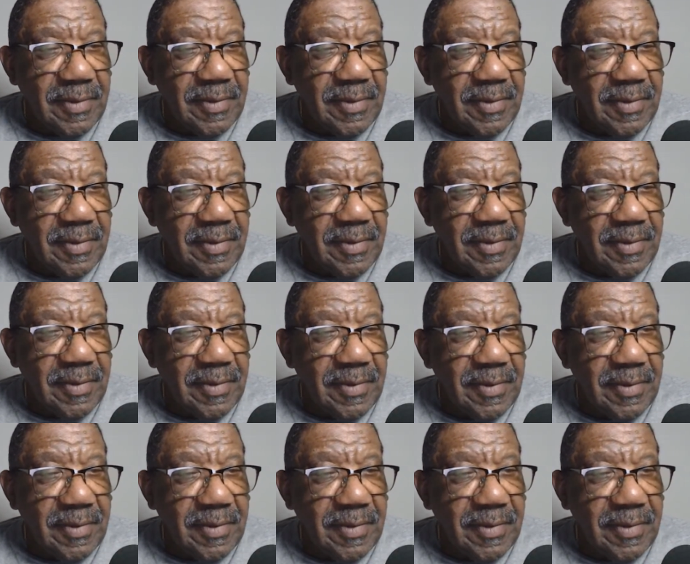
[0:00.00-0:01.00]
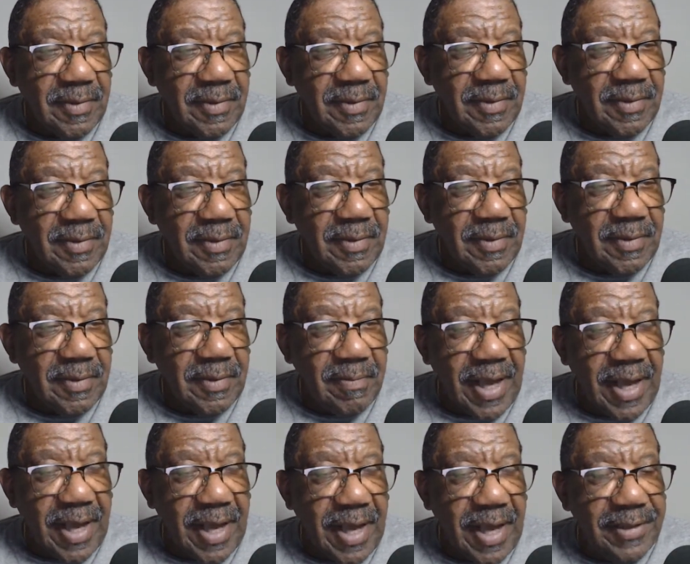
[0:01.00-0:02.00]
but I know that
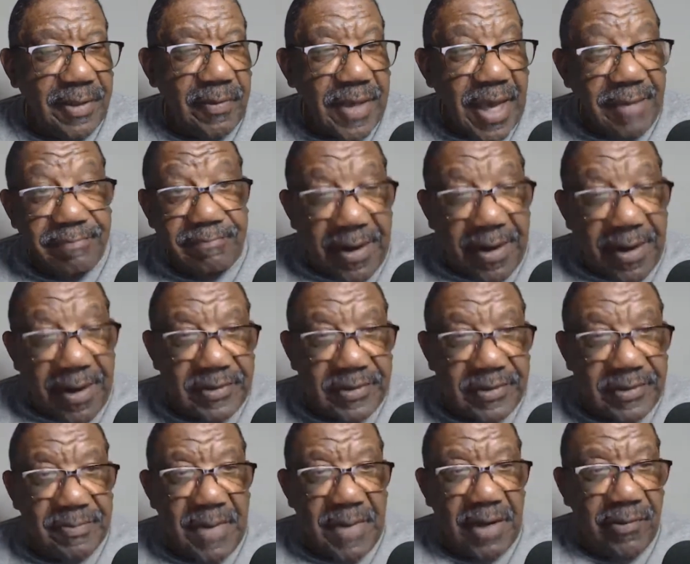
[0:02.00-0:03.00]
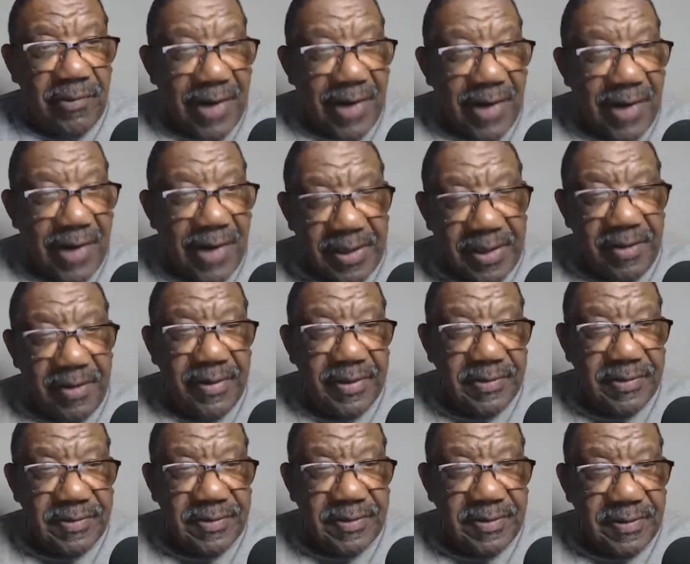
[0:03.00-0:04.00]
my parents, my
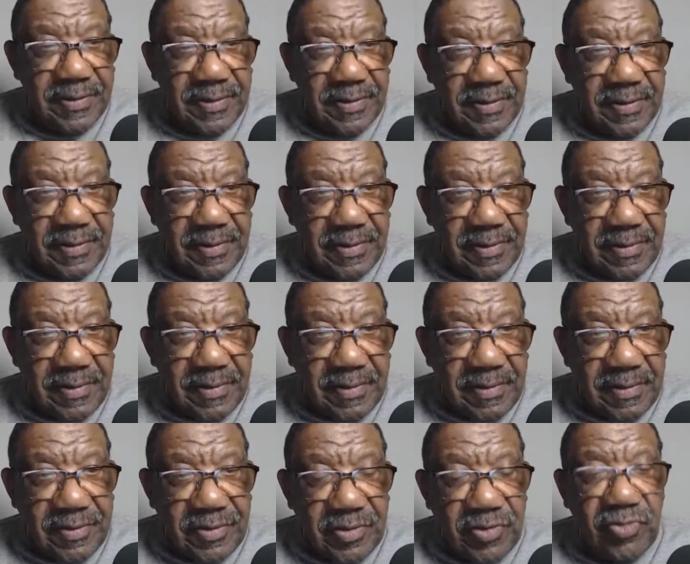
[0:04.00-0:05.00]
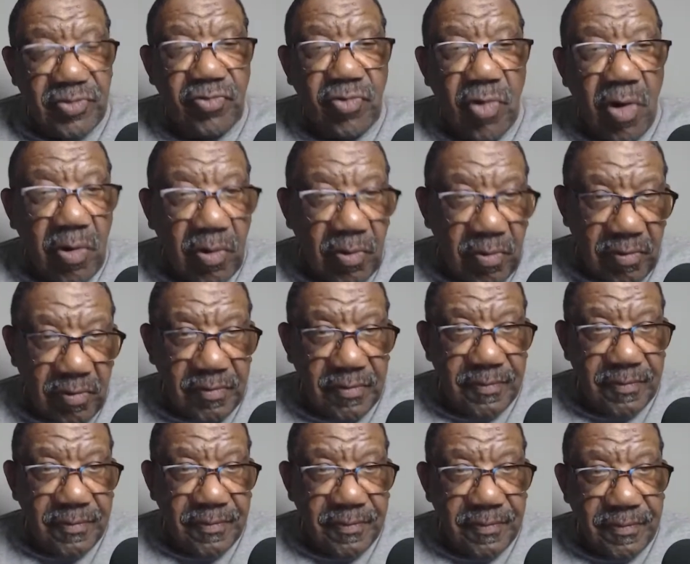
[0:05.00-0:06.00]
grandparents struggled
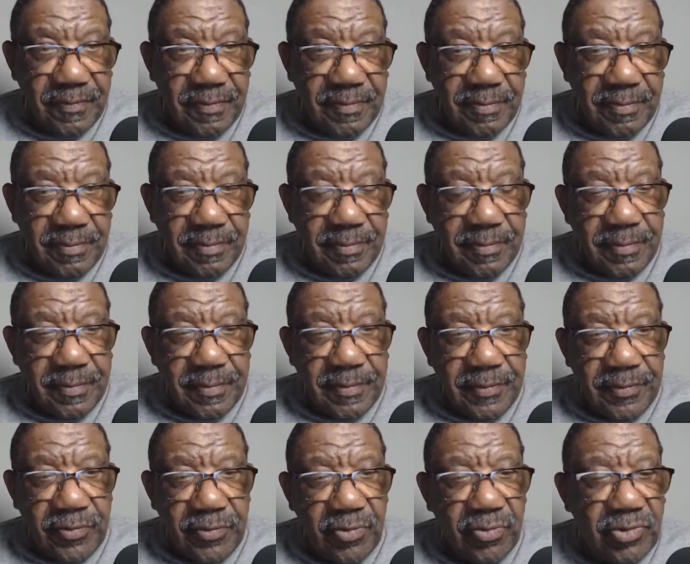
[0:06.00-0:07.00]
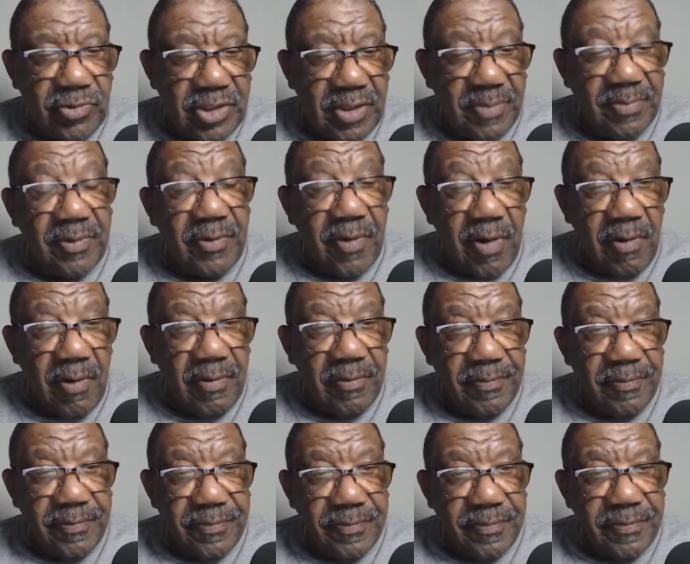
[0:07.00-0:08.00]
through Jim Crow.
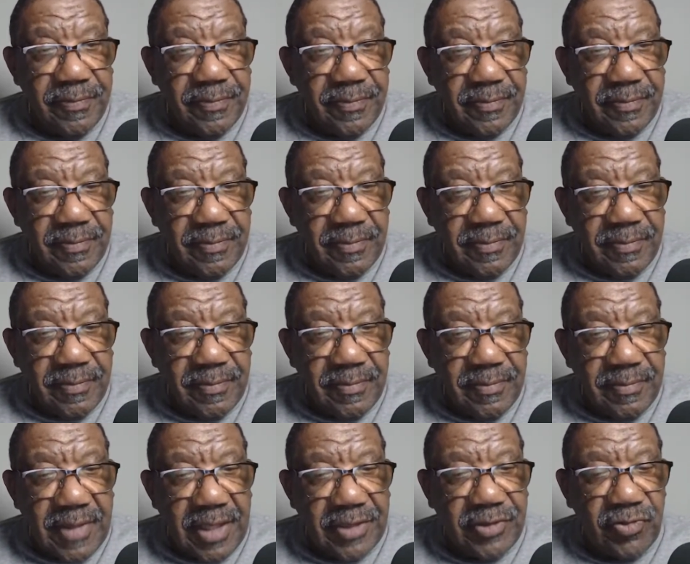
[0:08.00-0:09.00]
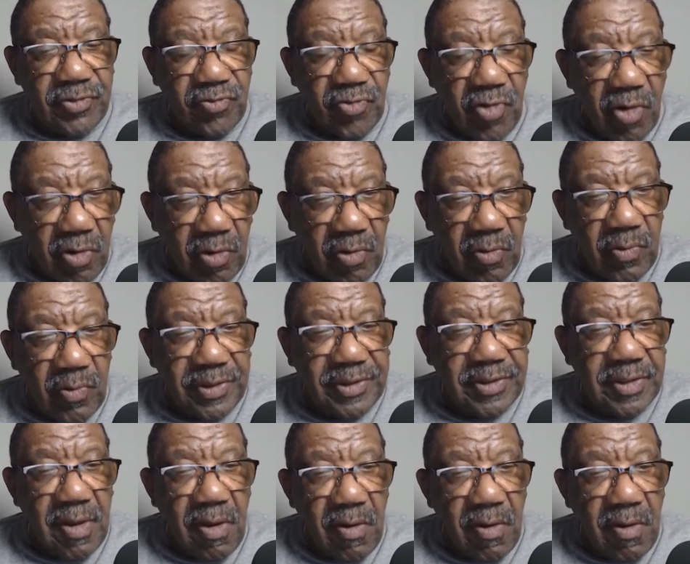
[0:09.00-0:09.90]
They struggled with the